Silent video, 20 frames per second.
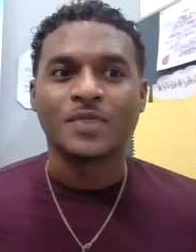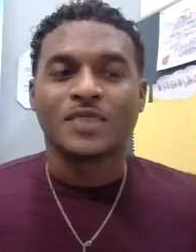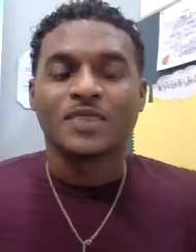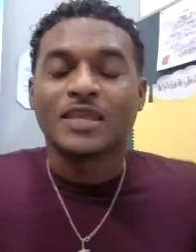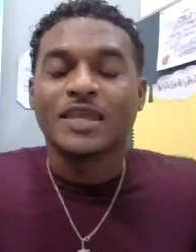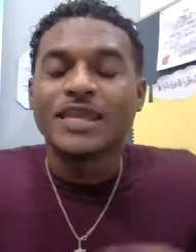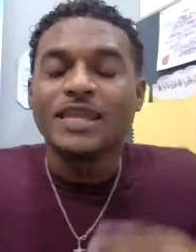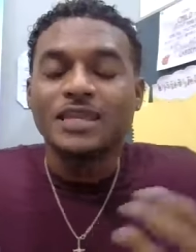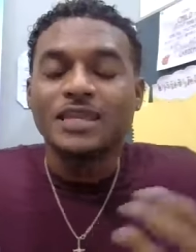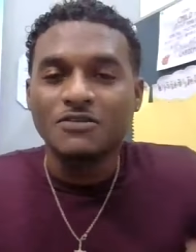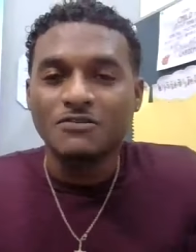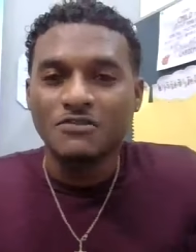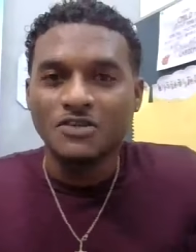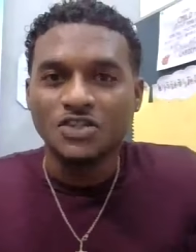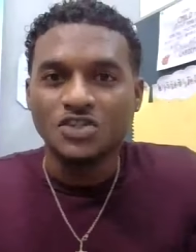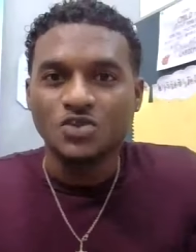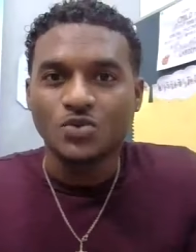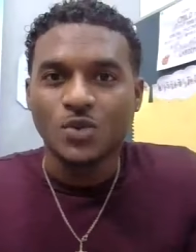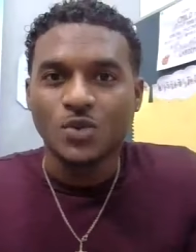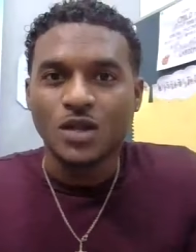the
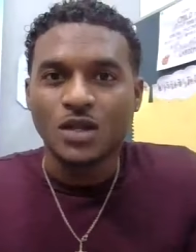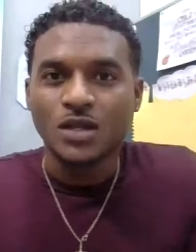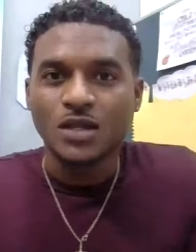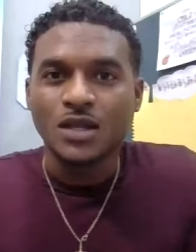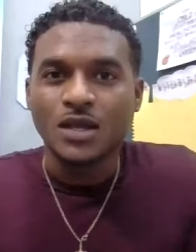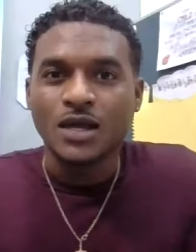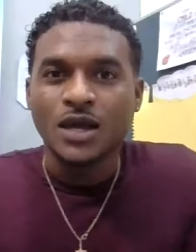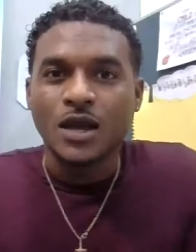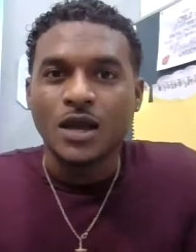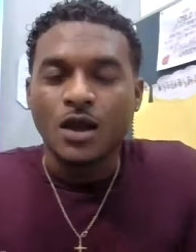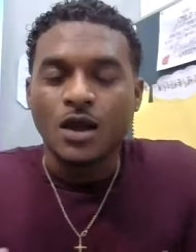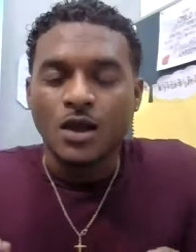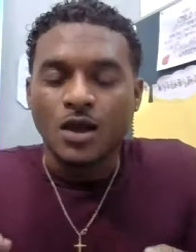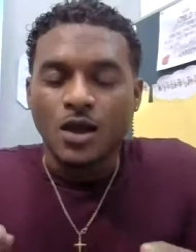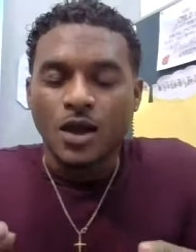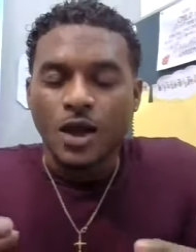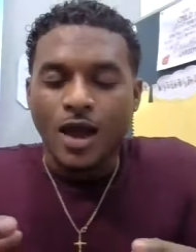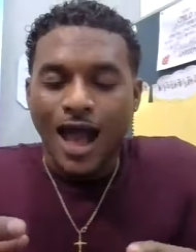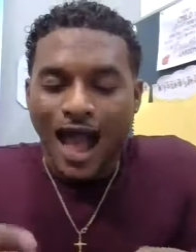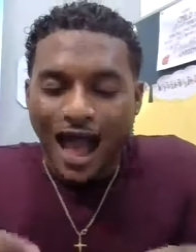individual,
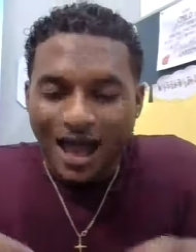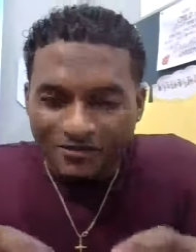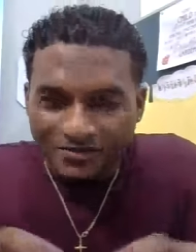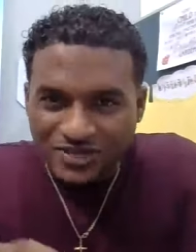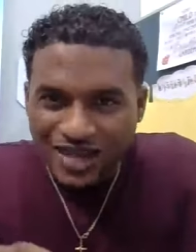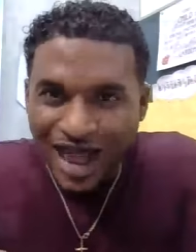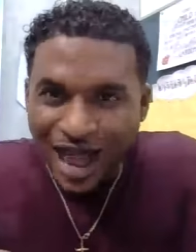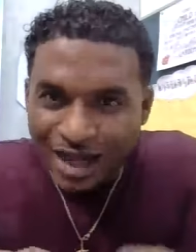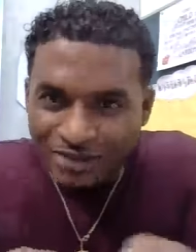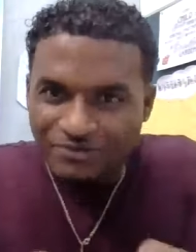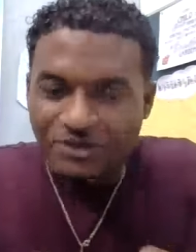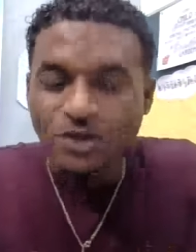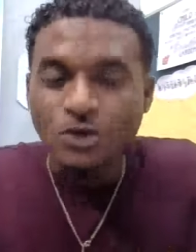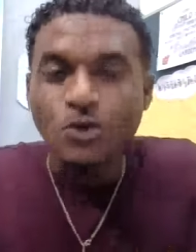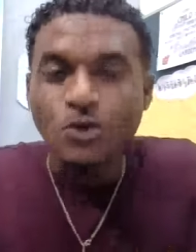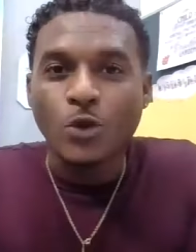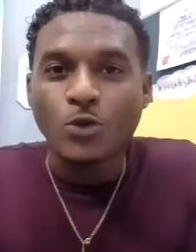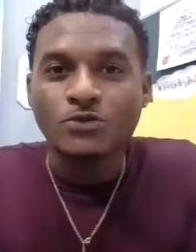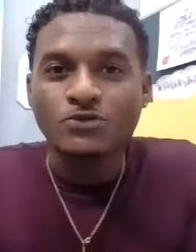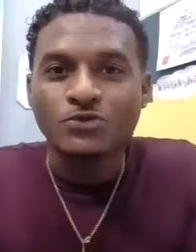after having
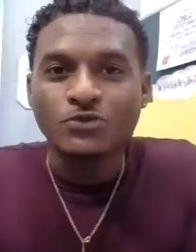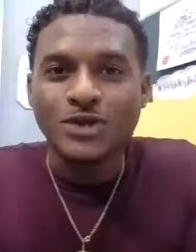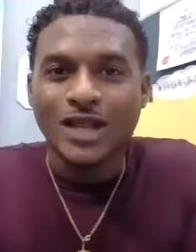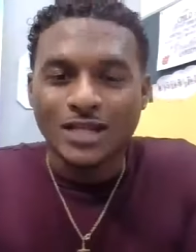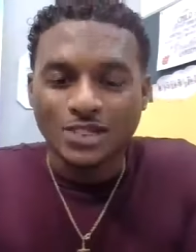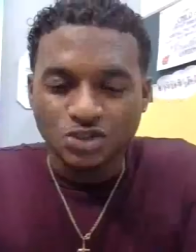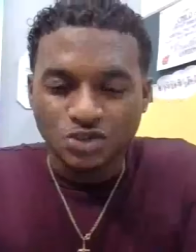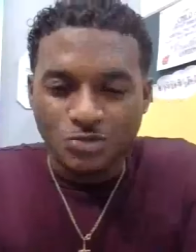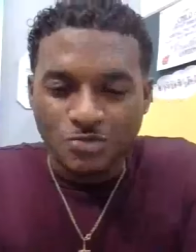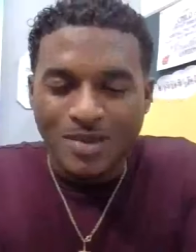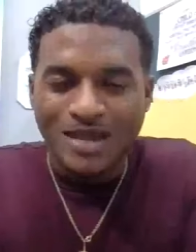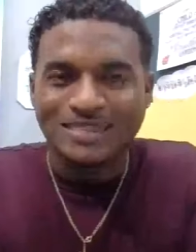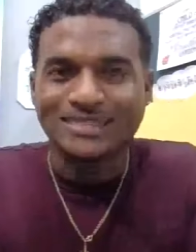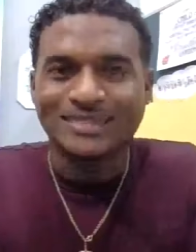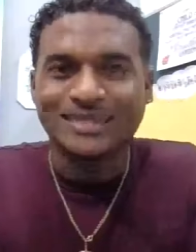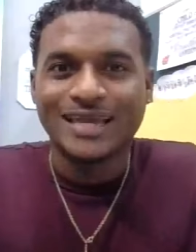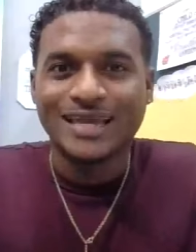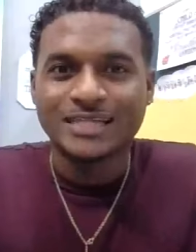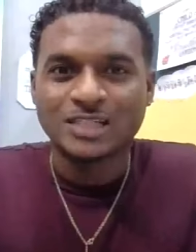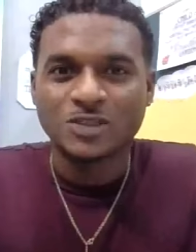gone through that
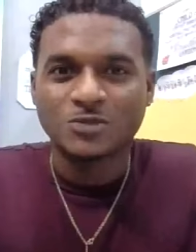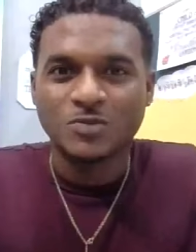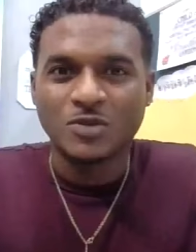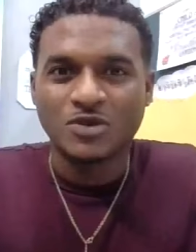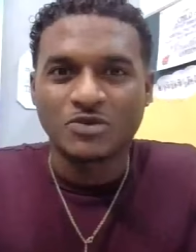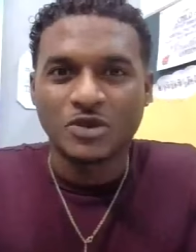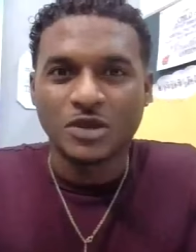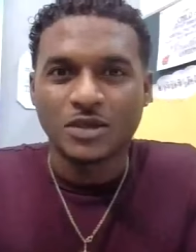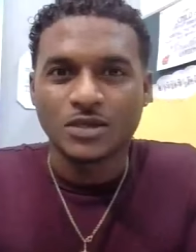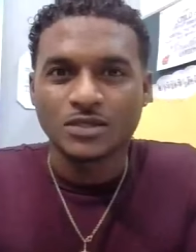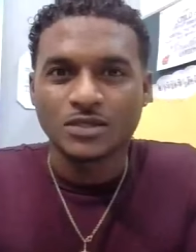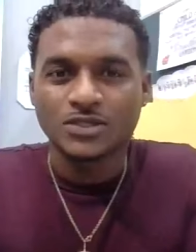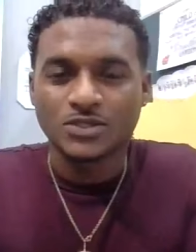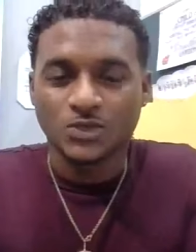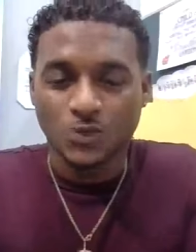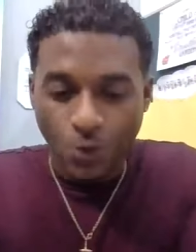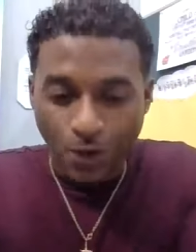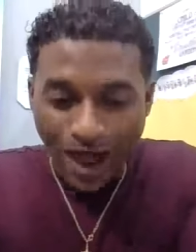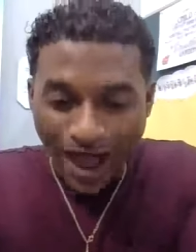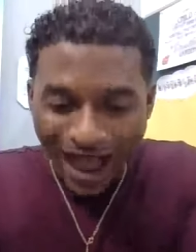traumatic
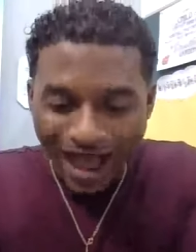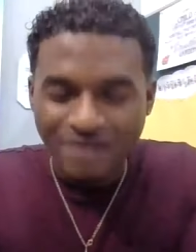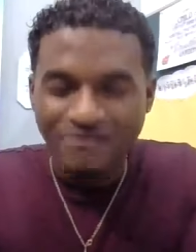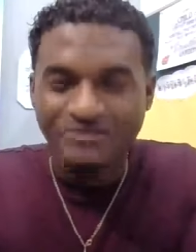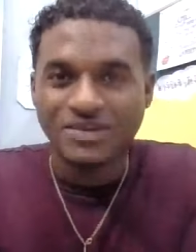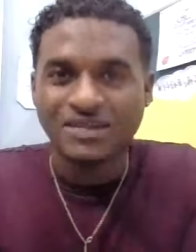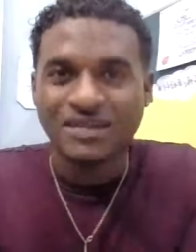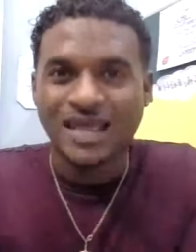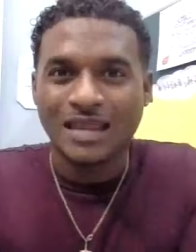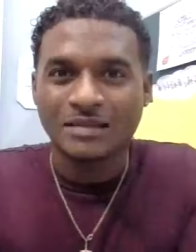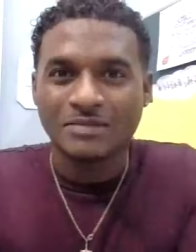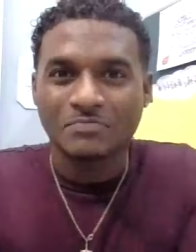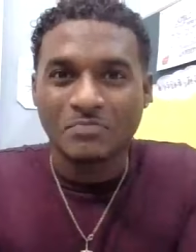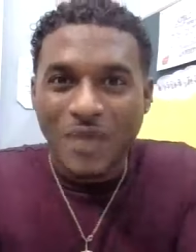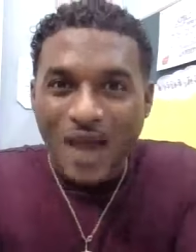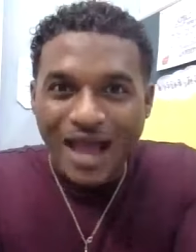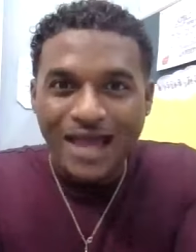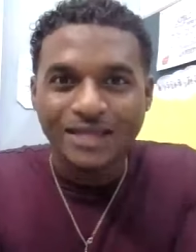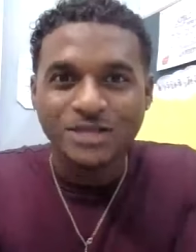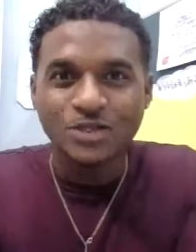experience or having that
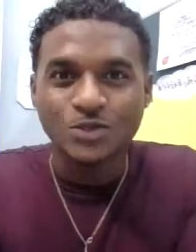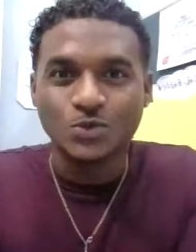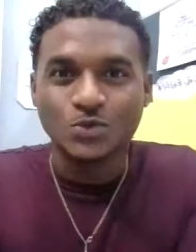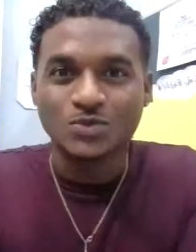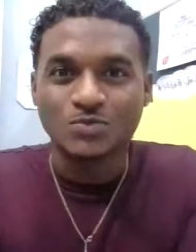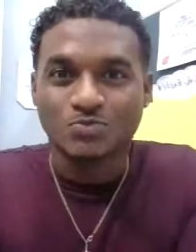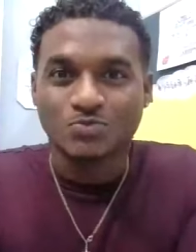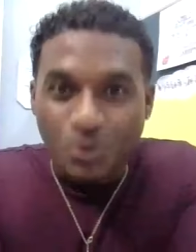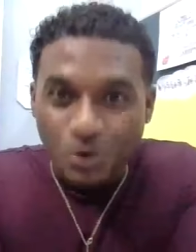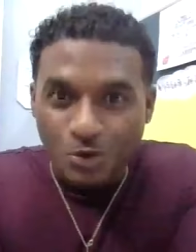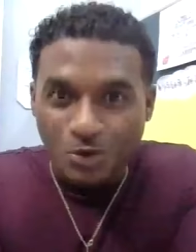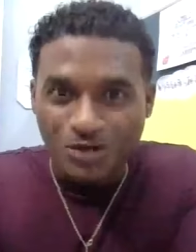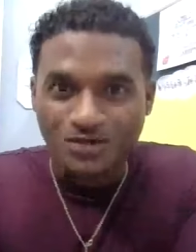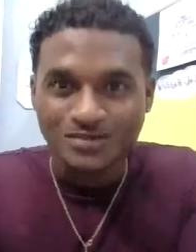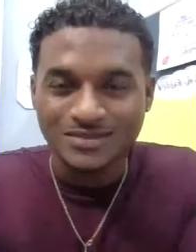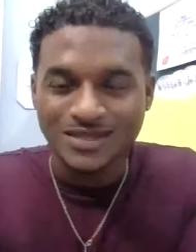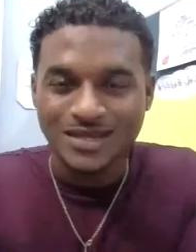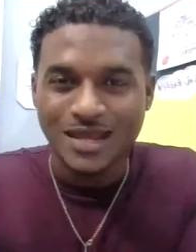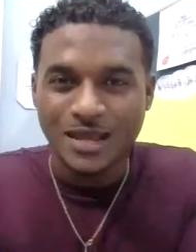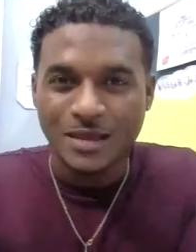bad news
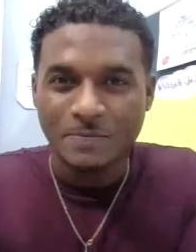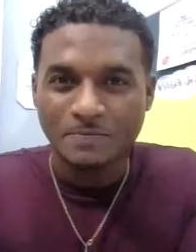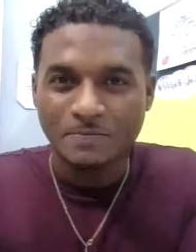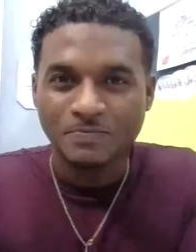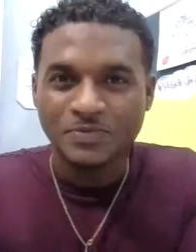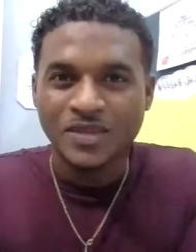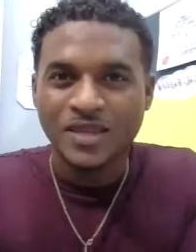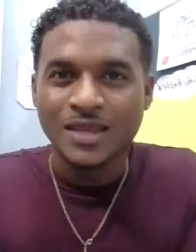broken to them,